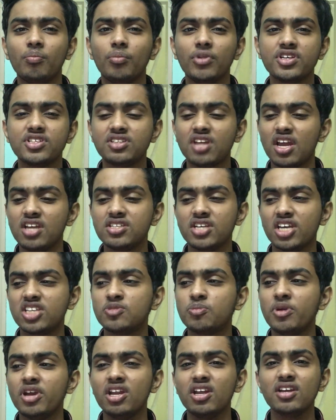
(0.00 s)
stage
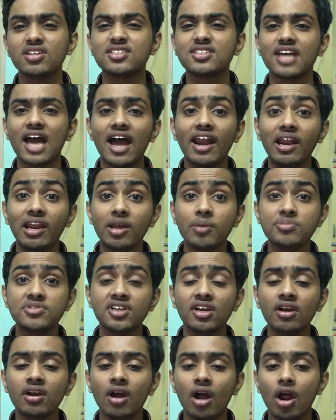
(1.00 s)
experience than
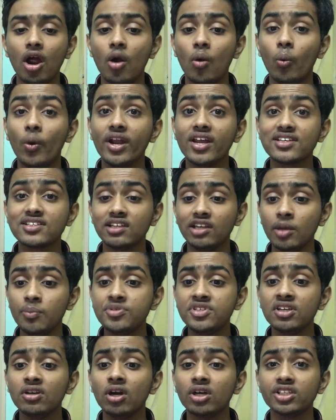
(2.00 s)
Leipzig, whereas
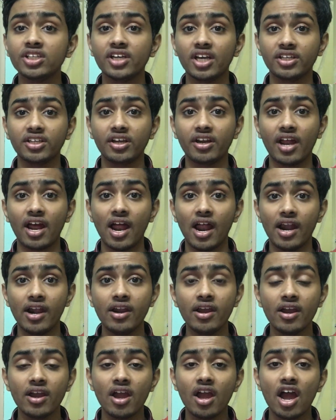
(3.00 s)
Leipzig on the other hand
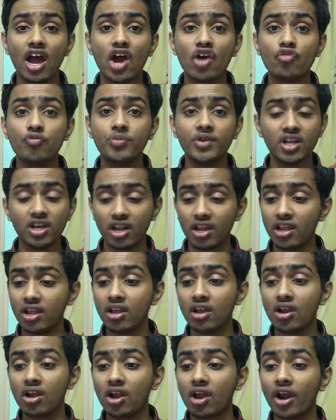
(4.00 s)
have been
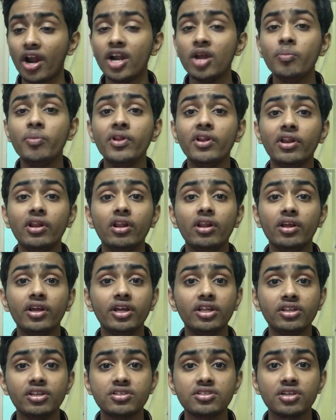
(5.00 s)
incredible in
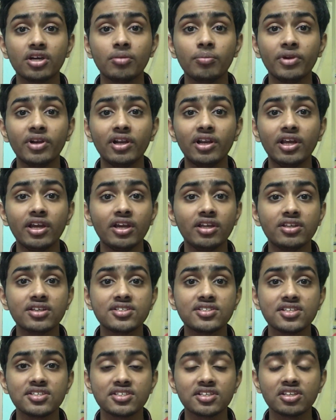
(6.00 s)
the German league this
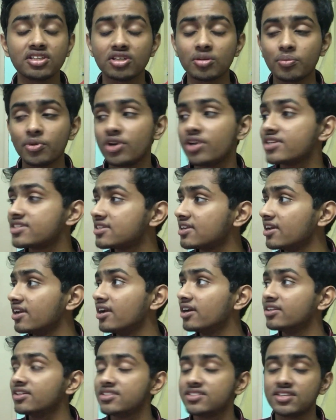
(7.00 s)
season, in the
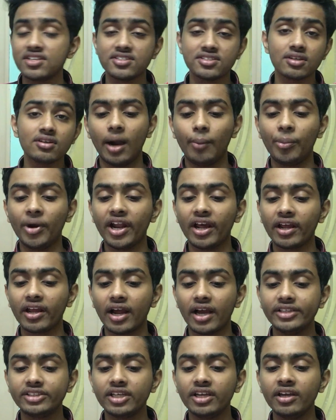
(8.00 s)
Bundesliga this season. But
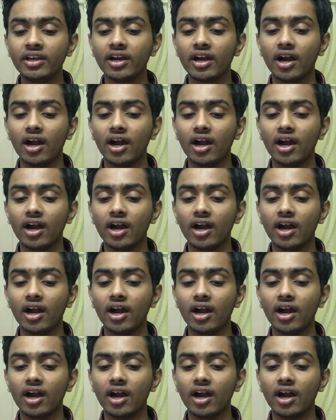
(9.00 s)
I think